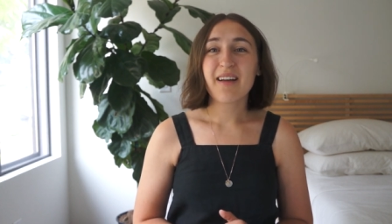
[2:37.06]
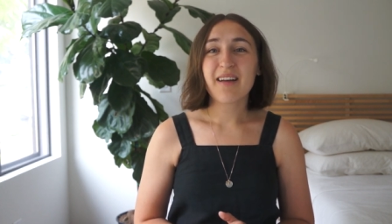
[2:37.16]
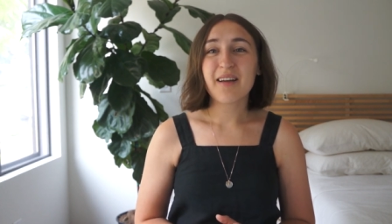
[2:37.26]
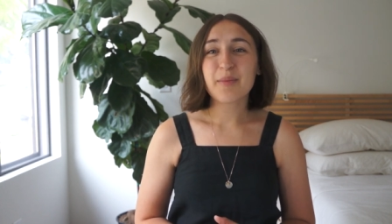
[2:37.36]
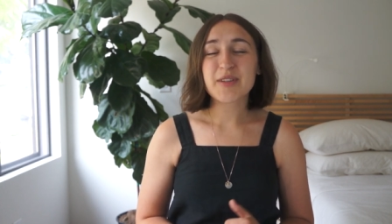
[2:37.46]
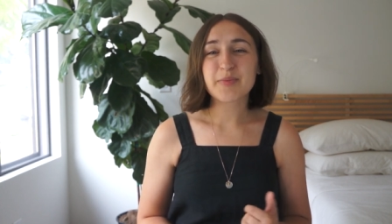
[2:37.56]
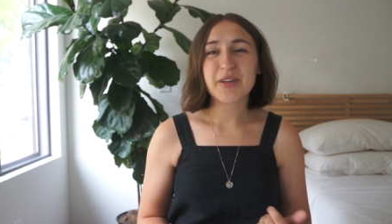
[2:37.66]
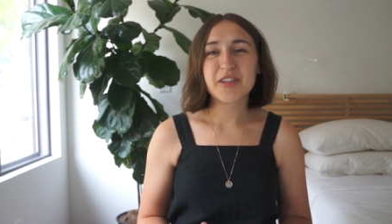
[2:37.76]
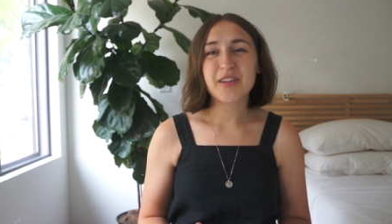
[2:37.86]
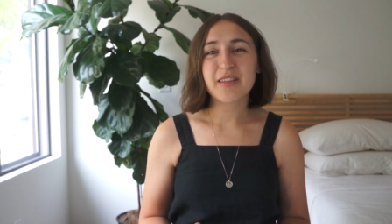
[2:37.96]
Um,
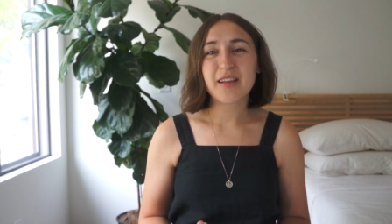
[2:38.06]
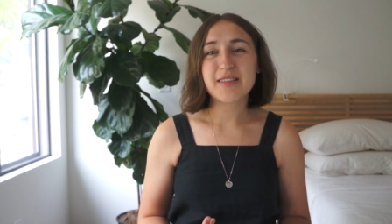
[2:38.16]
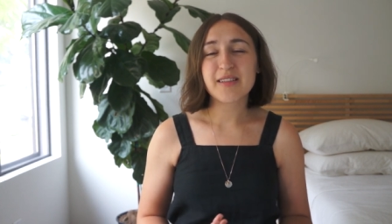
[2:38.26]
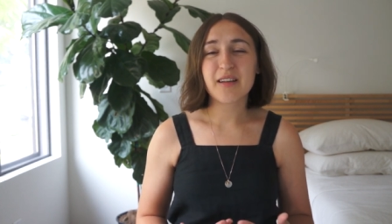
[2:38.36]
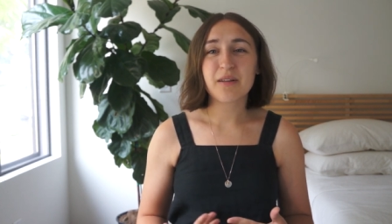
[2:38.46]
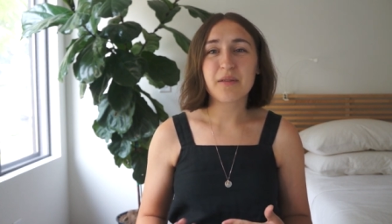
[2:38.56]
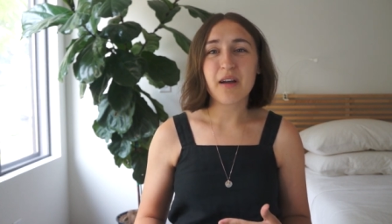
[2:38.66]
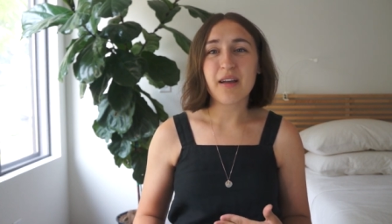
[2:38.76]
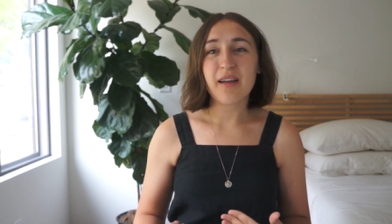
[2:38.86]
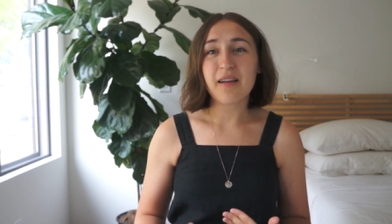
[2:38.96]
especially things like a
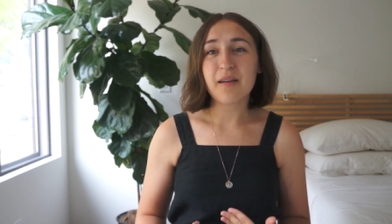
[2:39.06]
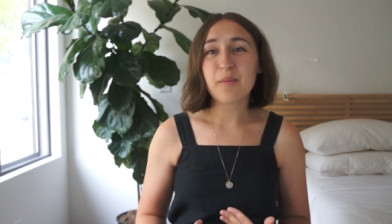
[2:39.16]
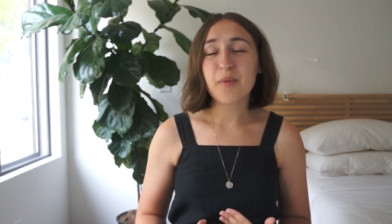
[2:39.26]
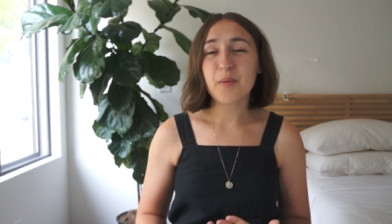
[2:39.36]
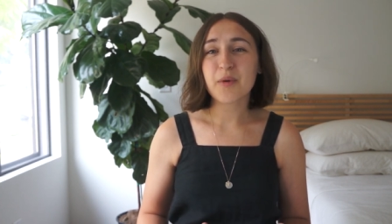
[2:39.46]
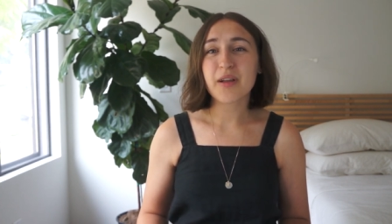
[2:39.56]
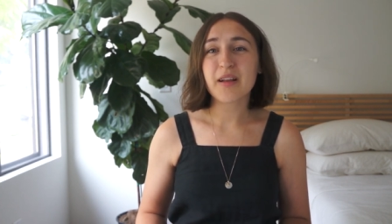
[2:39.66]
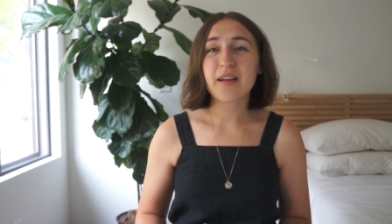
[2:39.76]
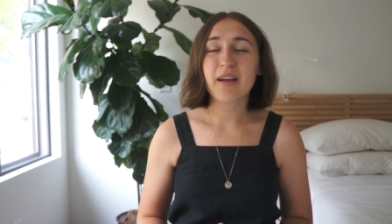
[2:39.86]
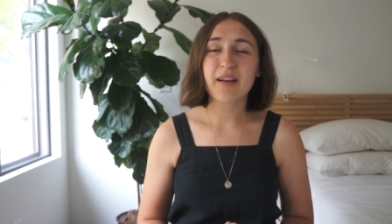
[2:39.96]
raw hem, where you
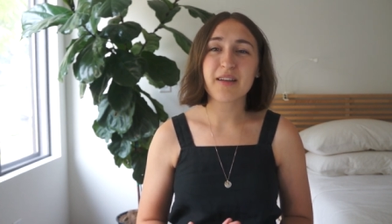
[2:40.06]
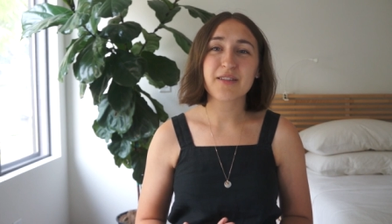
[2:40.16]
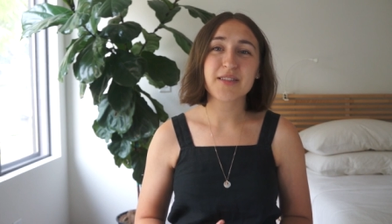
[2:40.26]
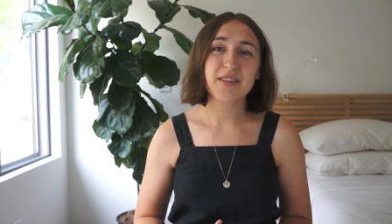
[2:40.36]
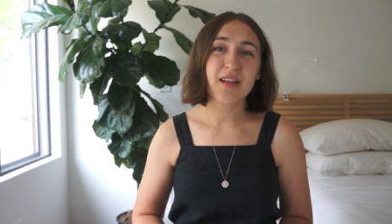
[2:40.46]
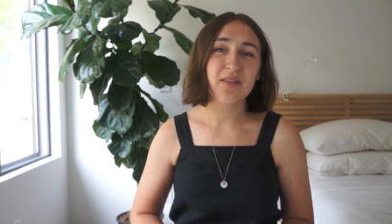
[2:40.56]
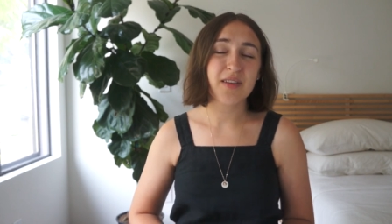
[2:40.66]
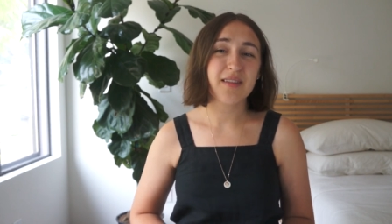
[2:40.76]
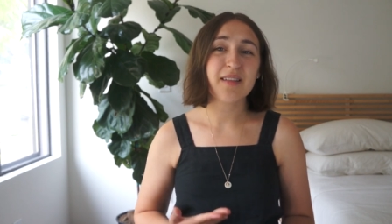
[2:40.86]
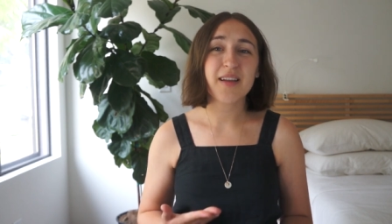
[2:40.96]
can cut it yourself
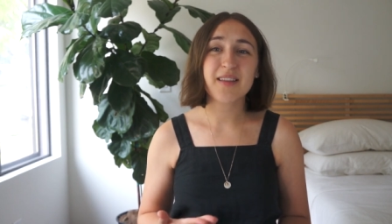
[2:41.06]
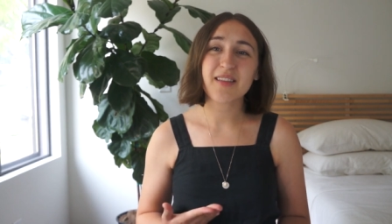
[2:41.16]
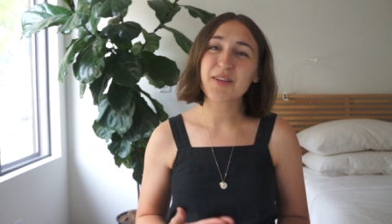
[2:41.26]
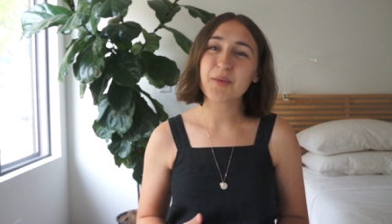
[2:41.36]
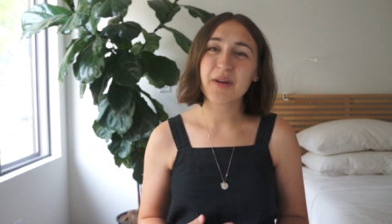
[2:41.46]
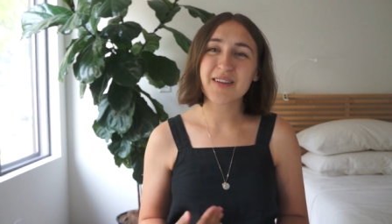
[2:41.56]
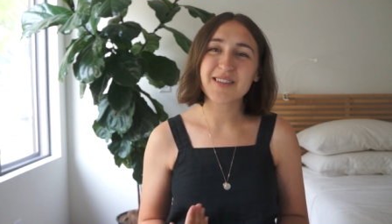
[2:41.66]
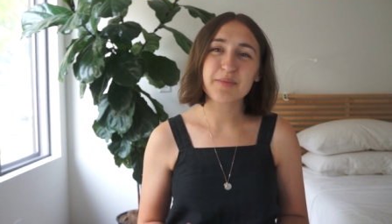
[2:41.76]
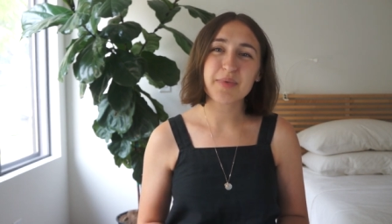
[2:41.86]
at the length that you want it to